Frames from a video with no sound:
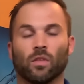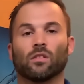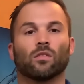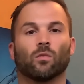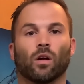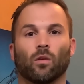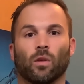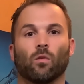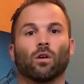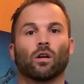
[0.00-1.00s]
this is where
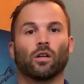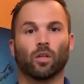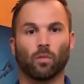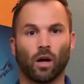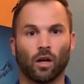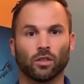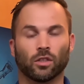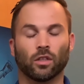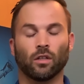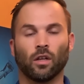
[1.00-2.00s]
we work on your
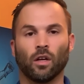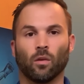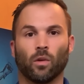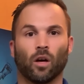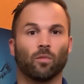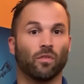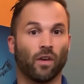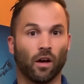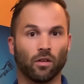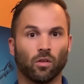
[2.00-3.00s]
posture. We help
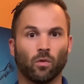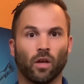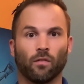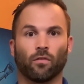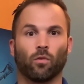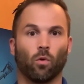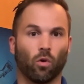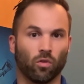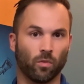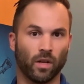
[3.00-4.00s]
evaluate through
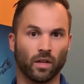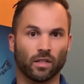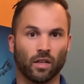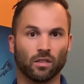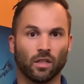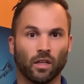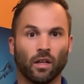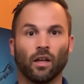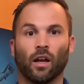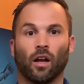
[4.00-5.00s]
orthopedic testing
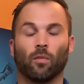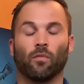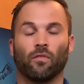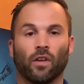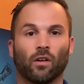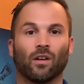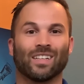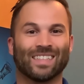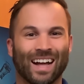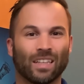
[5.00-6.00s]
and help you figure out
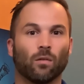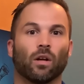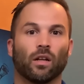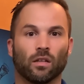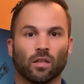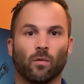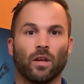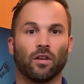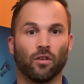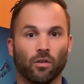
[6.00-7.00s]
exactly what it is that we
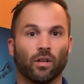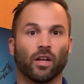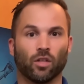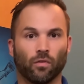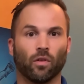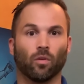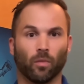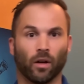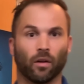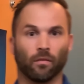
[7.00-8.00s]
need to do to get you feeling
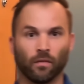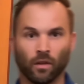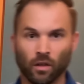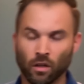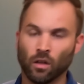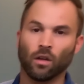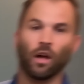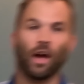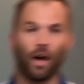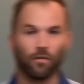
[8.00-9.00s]
better.
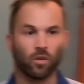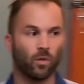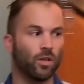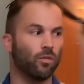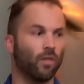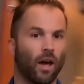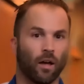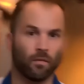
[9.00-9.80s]
After we do that,